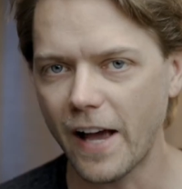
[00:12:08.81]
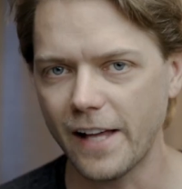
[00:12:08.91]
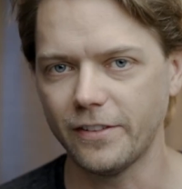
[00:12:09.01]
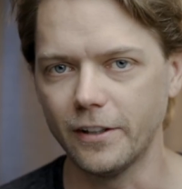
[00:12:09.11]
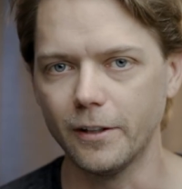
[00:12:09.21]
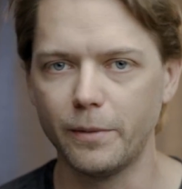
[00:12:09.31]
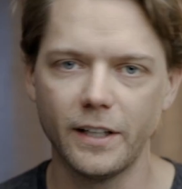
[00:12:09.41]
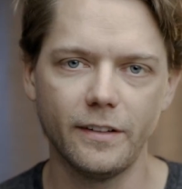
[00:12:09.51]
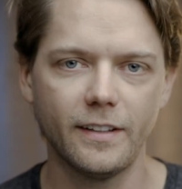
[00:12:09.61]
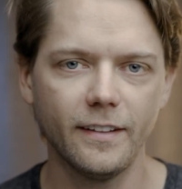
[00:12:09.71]
faster,
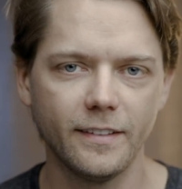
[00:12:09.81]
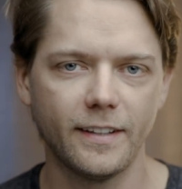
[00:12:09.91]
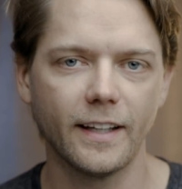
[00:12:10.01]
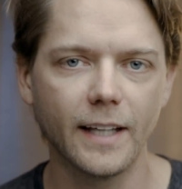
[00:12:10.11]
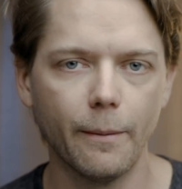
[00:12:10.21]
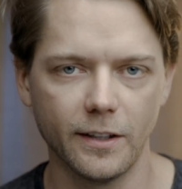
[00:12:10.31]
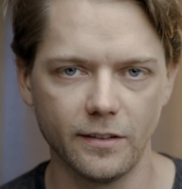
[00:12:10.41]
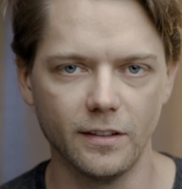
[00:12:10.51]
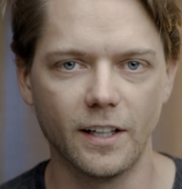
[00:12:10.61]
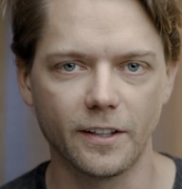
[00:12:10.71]
but it doesn't take that
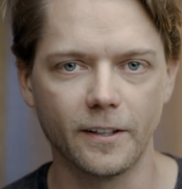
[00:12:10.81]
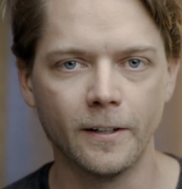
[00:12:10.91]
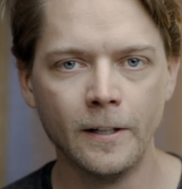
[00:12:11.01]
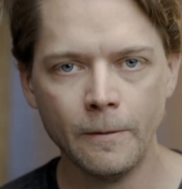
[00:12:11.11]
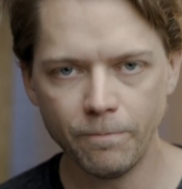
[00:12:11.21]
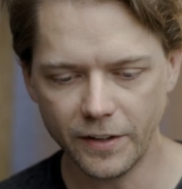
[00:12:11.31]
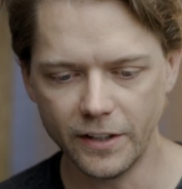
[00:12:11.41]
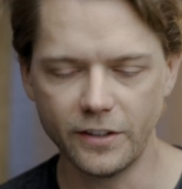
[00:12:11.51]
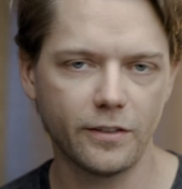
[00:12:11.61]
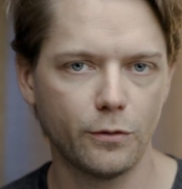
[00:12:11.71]
much longer
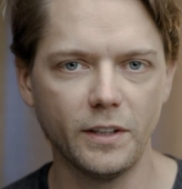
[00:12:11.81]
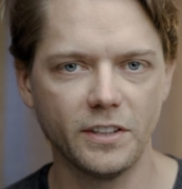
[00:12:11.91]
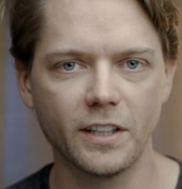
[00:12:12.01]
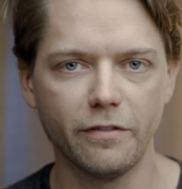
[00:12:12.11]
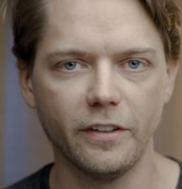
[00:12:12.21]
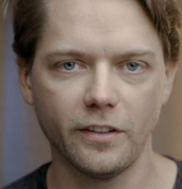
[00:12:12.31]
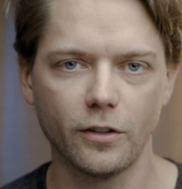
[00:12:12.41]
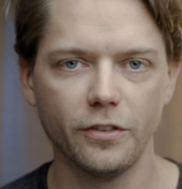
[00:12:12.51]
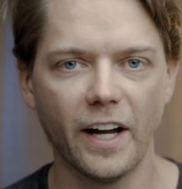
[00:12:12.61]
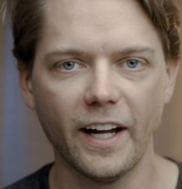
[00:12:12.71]
than just switching a
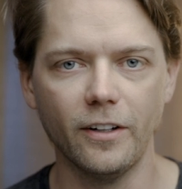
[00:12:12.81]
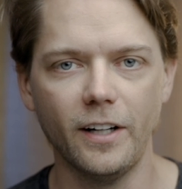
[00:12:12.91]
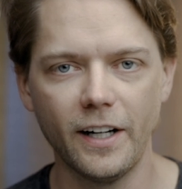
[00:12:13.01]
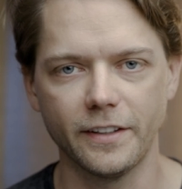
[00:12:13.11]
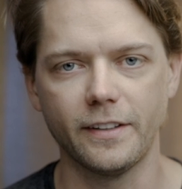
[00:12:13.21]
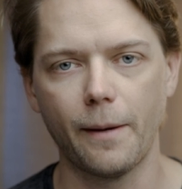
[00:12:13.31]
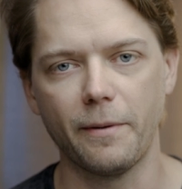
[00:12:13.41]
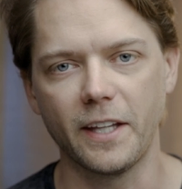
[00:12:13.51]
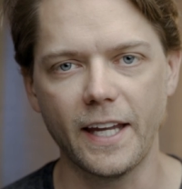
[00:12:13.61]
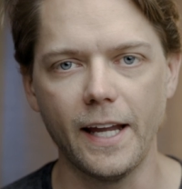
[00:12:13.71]
physical dial on the
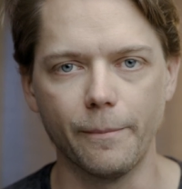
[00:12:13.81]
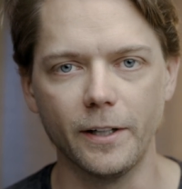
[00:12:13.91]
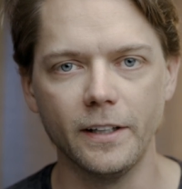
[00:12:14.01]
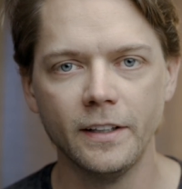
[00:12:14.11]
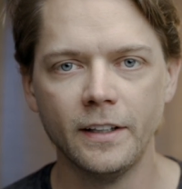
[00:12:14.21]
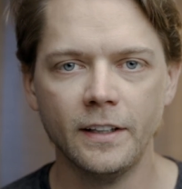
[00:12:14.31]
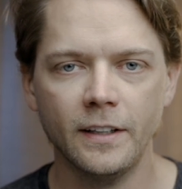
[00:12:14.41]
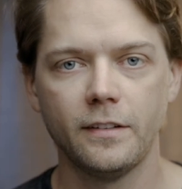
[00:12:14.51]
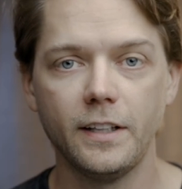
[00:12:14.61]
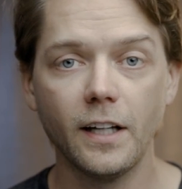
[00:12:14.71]
top of the camera.
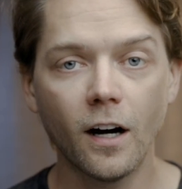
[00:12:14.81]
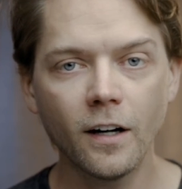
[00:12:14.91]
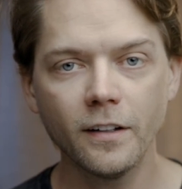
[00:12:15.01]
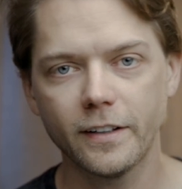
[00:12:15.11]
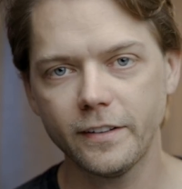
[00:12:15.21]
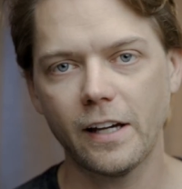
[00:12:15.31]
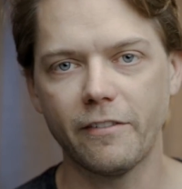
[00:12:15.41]
The R does